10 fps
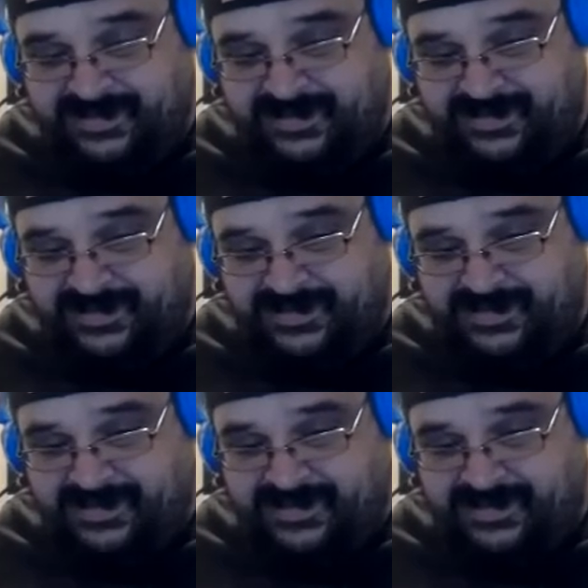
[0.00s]

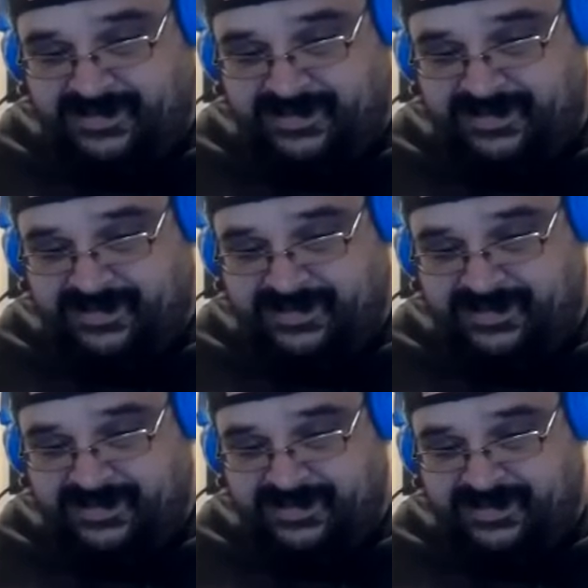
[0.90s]

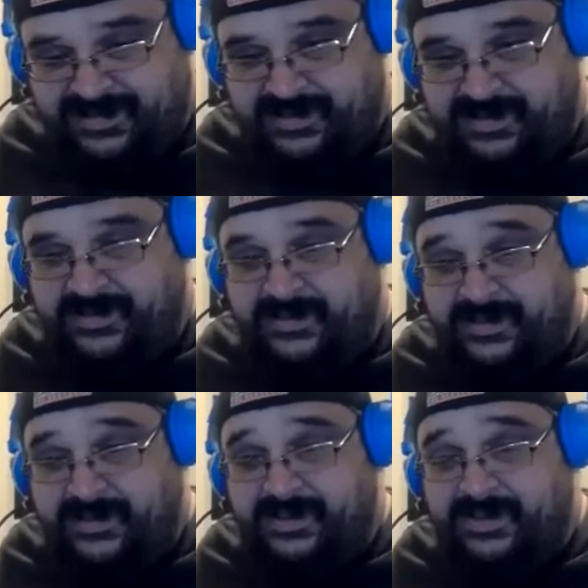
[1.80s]

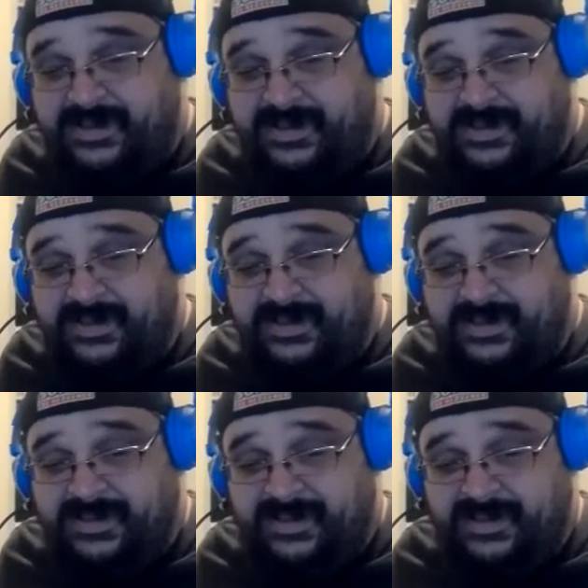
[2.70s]

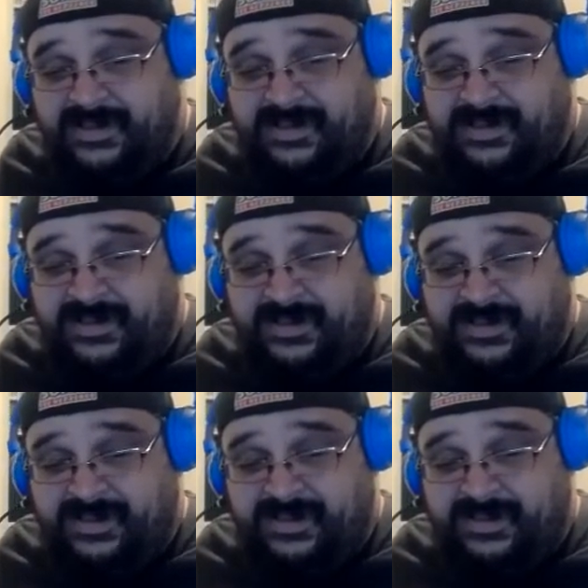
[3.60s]

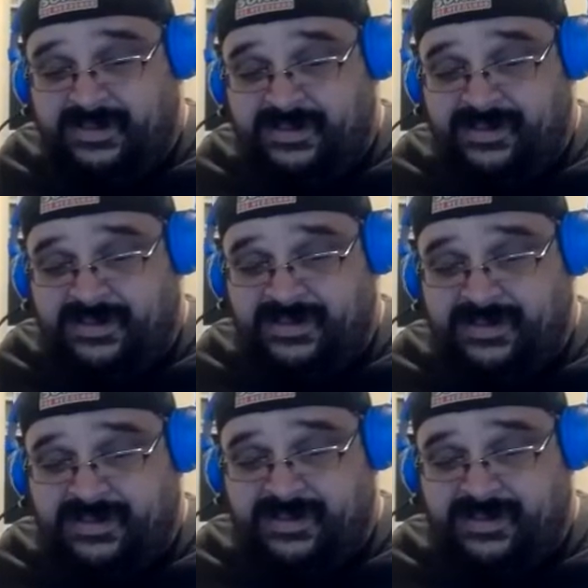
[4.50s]
(not speaking)